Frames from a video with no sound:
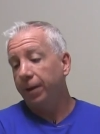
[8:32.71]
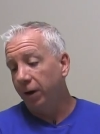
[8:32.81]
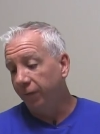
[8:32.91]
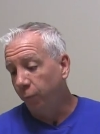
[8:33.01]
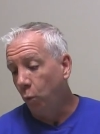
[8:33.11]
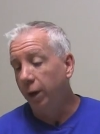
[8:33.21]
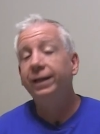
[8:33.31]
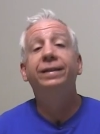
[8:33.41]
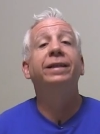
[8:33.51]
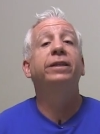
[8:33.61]
of what
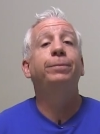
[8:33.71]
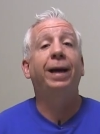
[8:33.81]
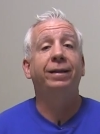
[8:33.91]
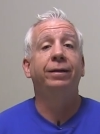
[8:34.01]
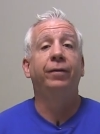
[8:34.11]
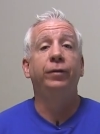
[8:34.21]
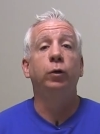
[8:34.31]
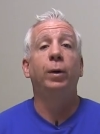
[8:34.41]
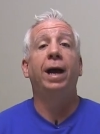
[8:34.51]
is expected of you,